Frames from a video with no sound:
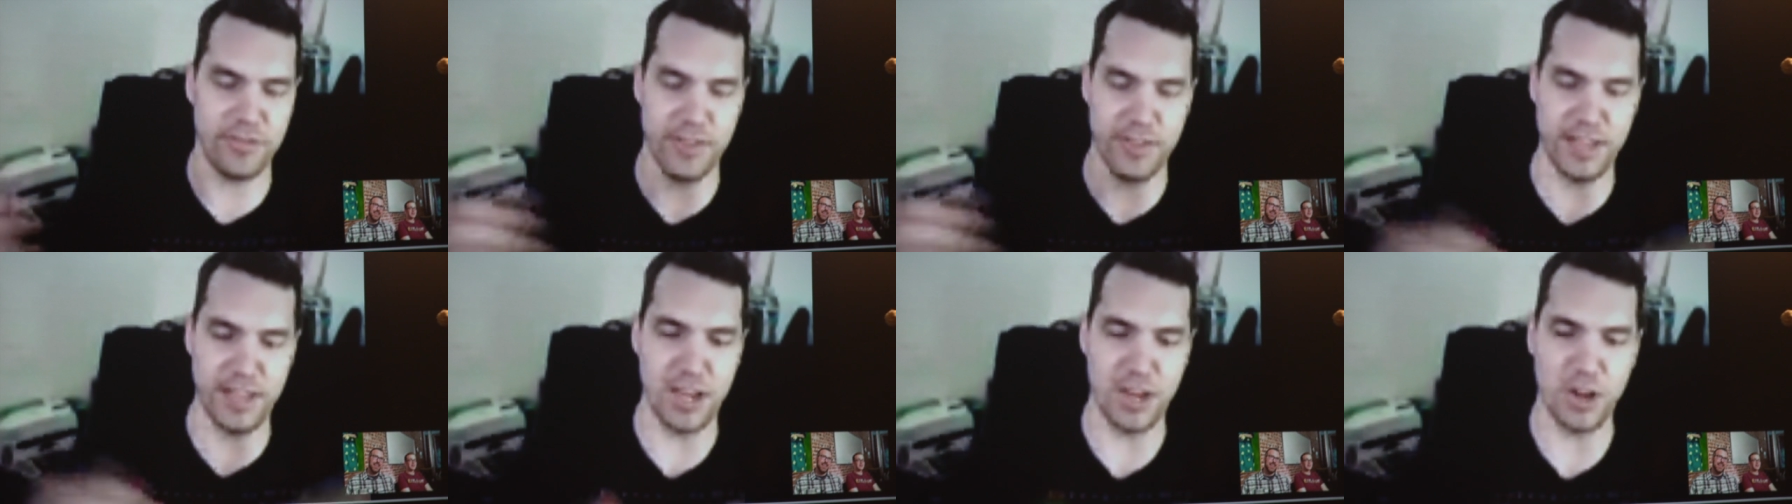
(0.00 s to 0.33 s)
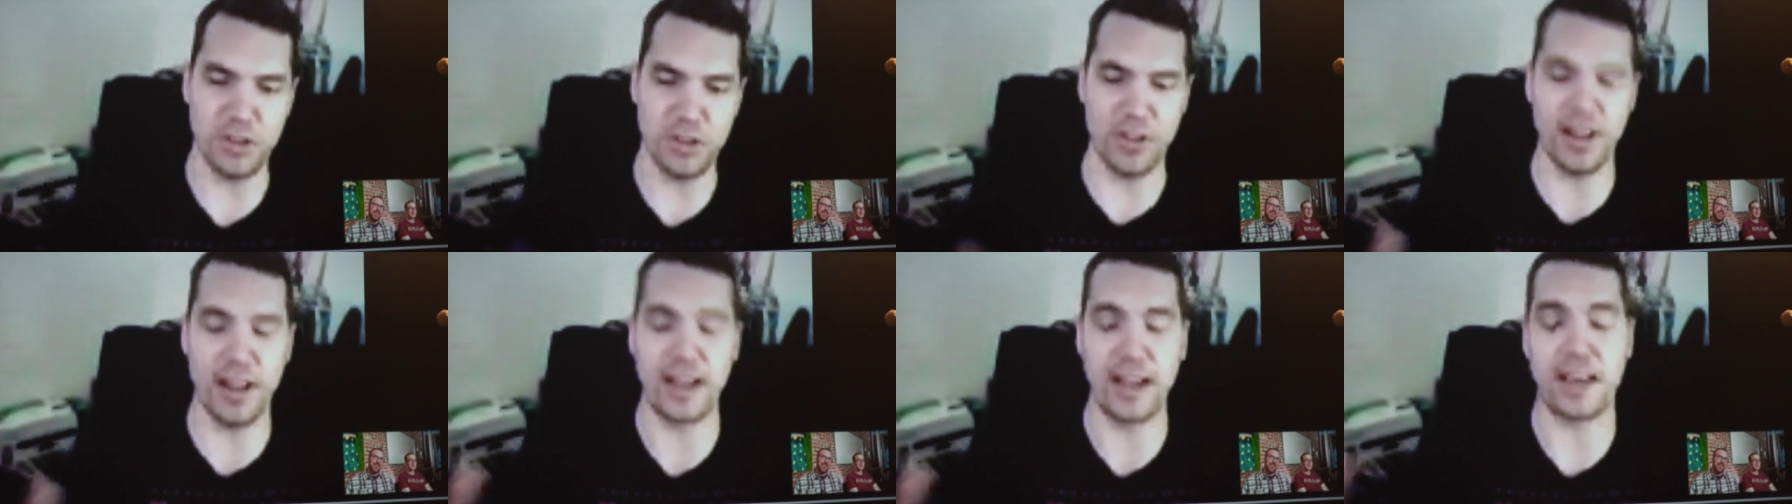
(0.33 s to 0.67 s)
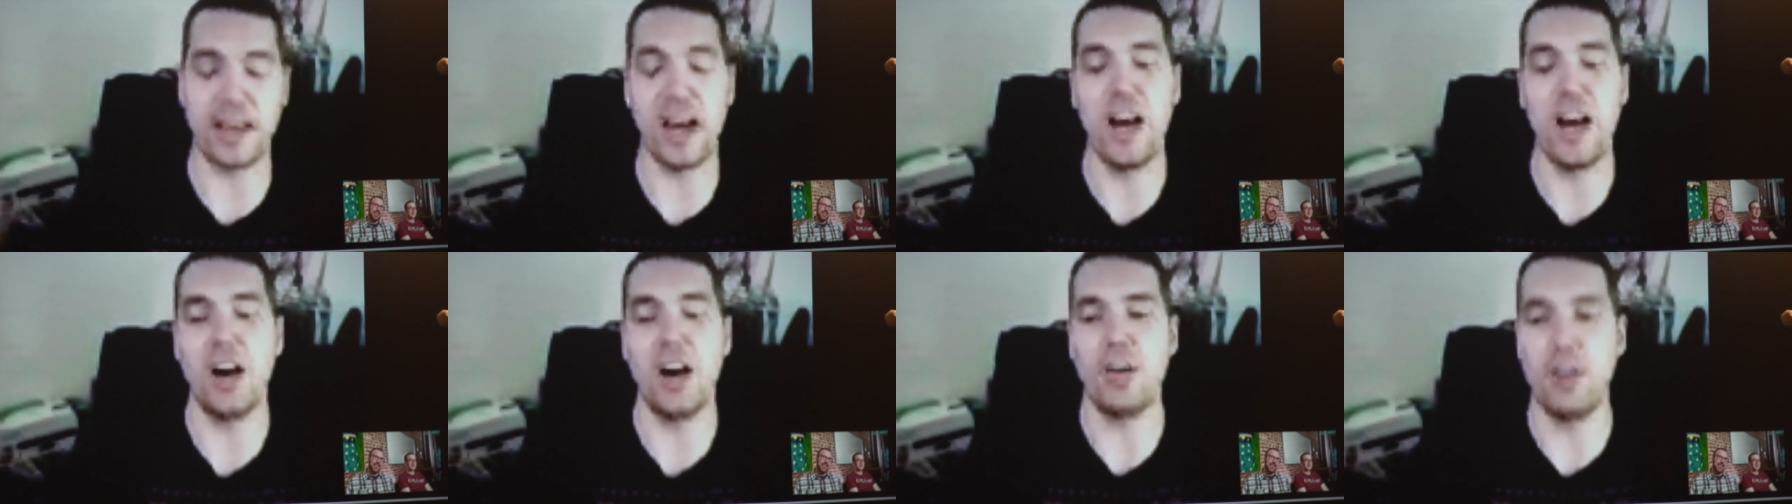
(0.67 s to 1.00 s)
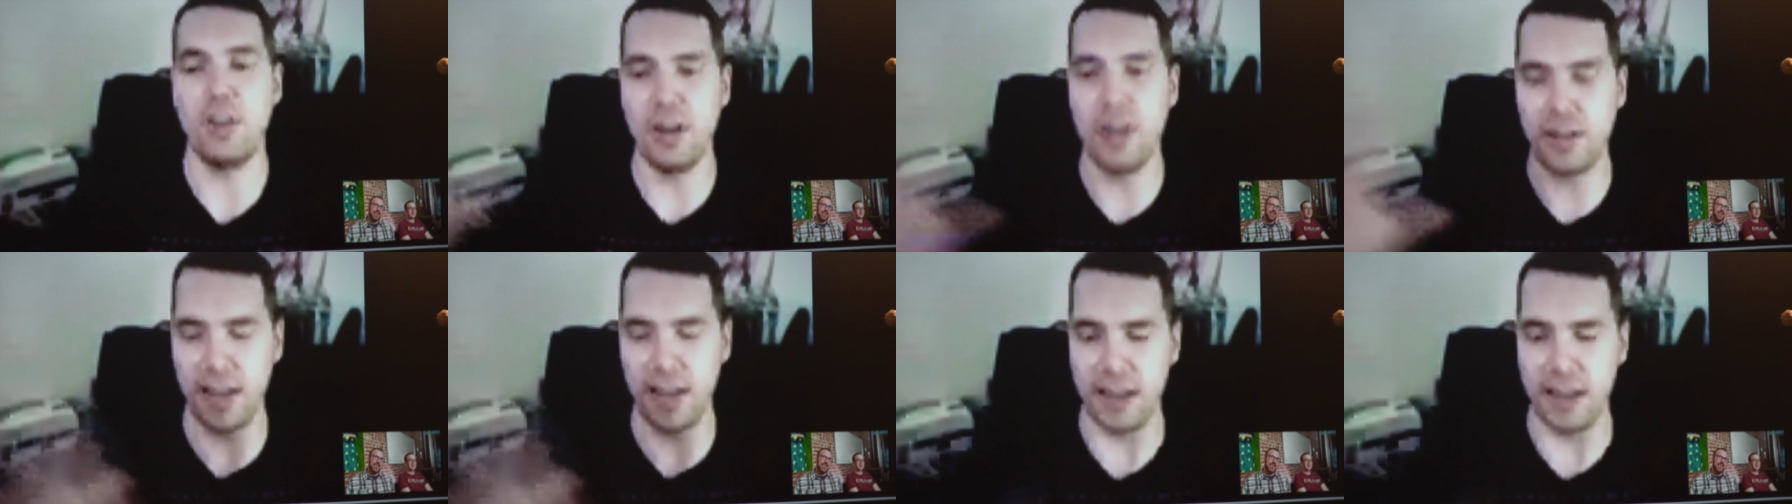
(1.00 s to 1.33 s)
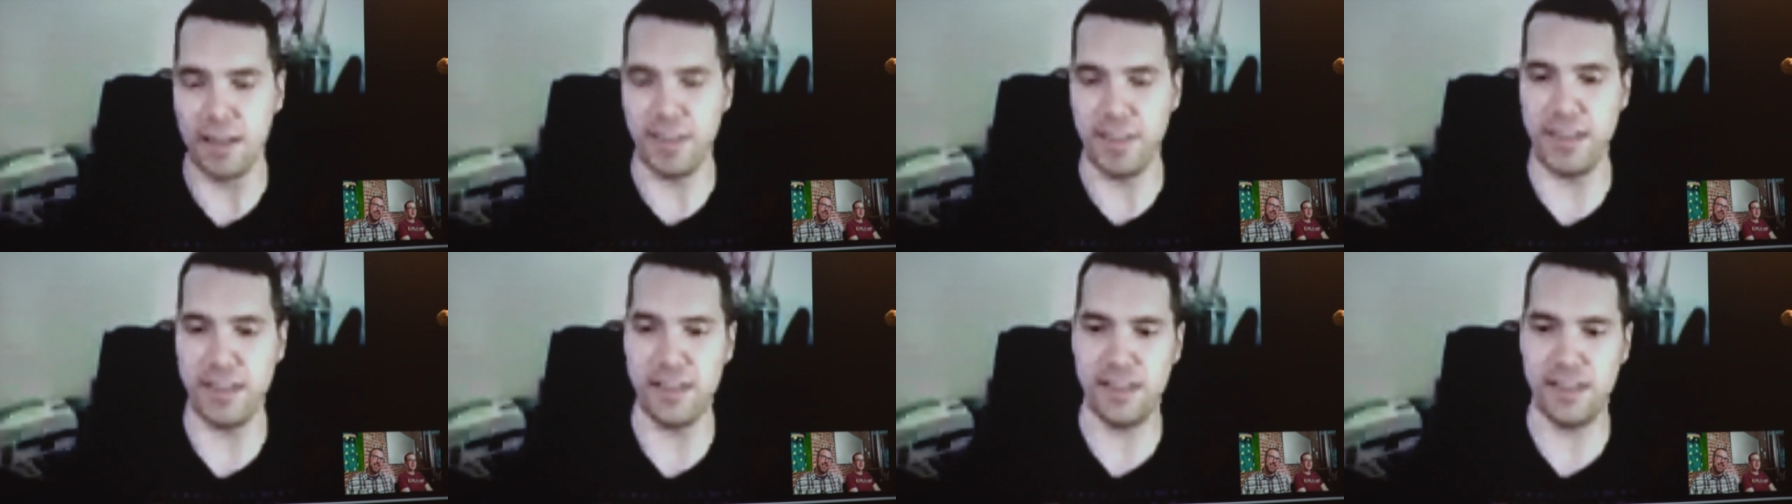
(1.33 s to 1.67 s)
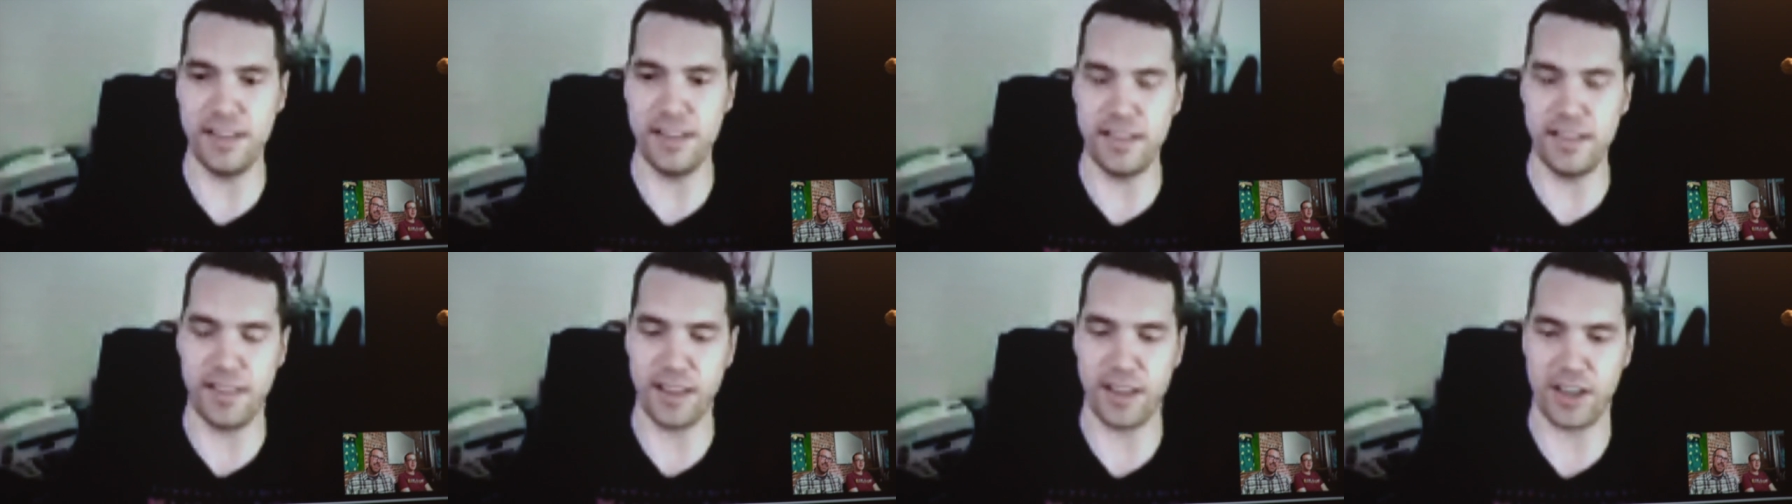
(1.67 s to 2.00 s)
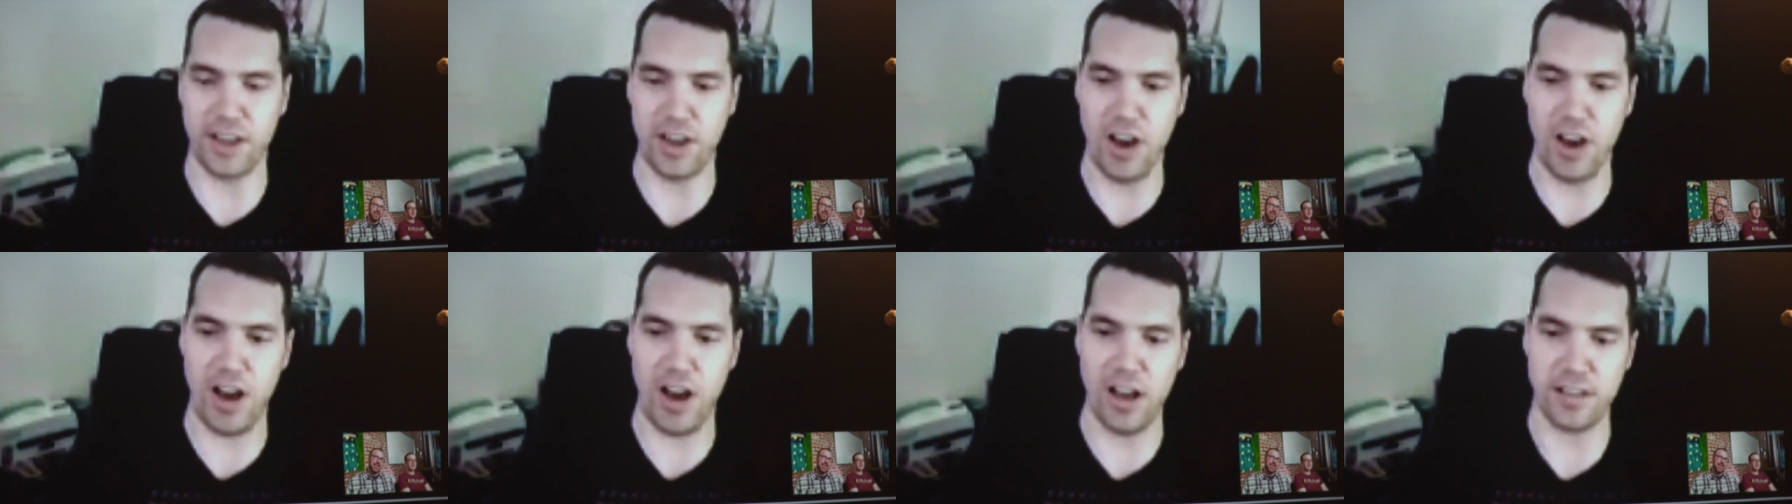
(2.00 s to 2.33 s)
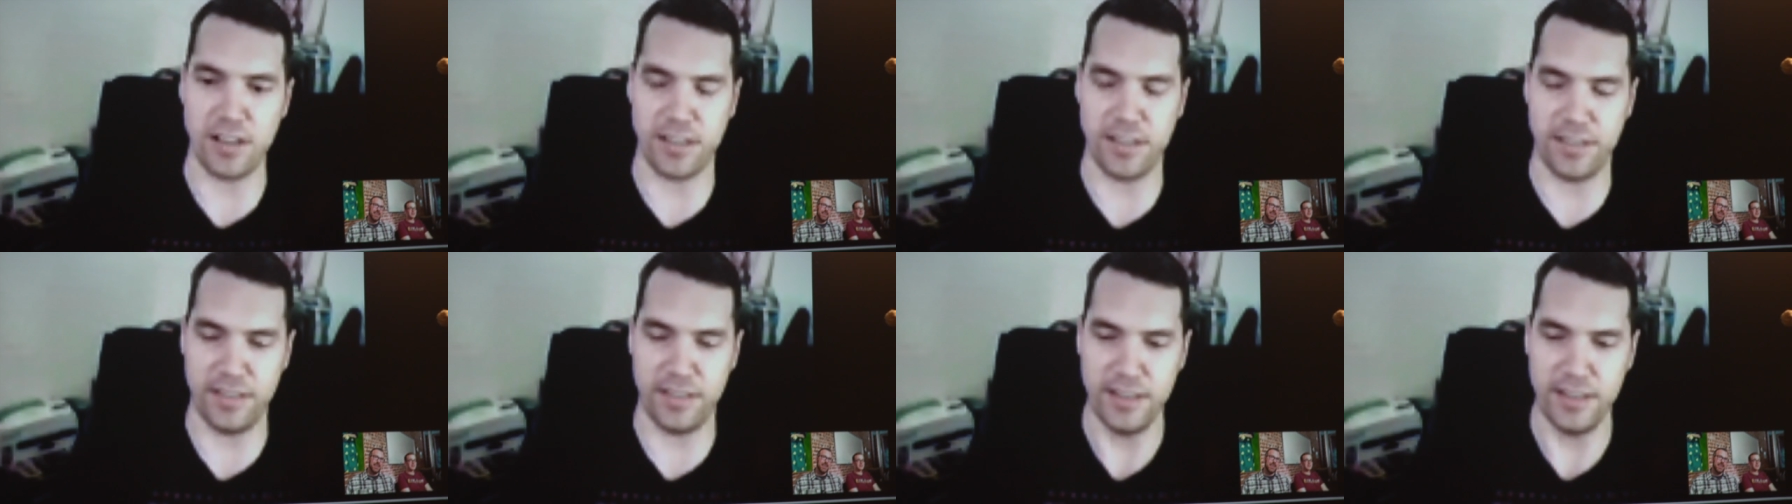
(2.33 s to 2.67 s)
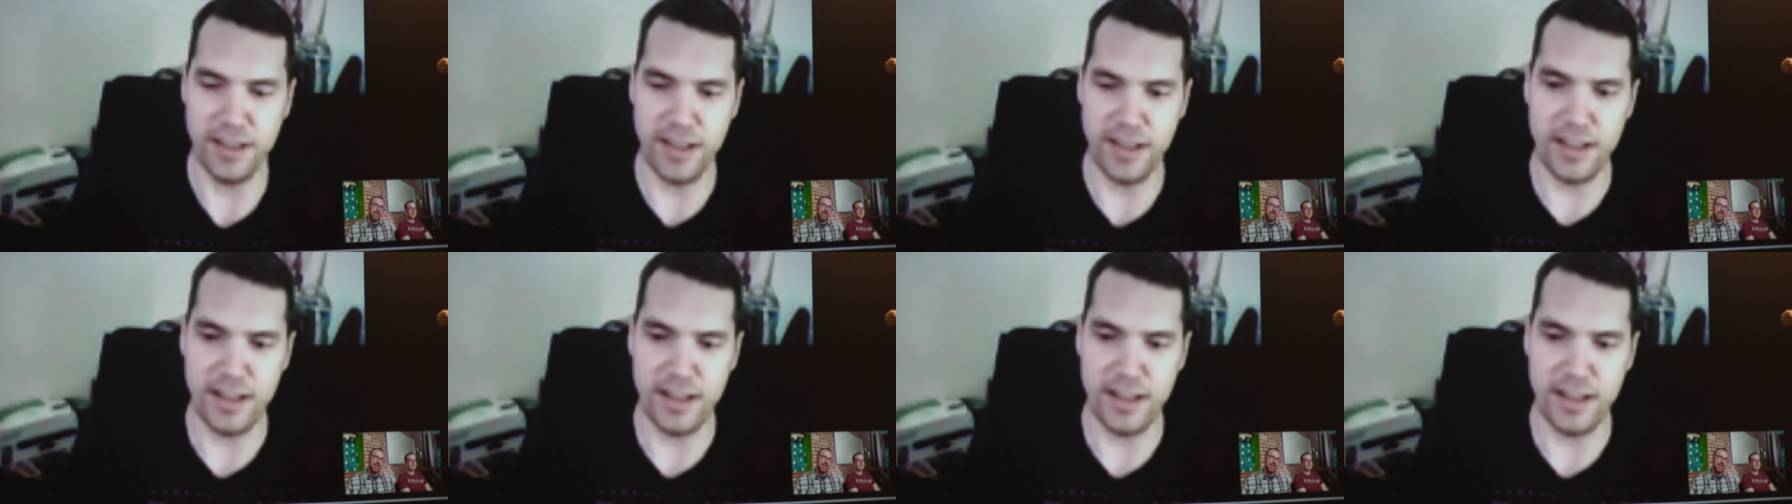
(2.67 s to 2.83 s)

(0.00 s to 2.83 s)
you know, and you're like, oh, okay, this is the cost.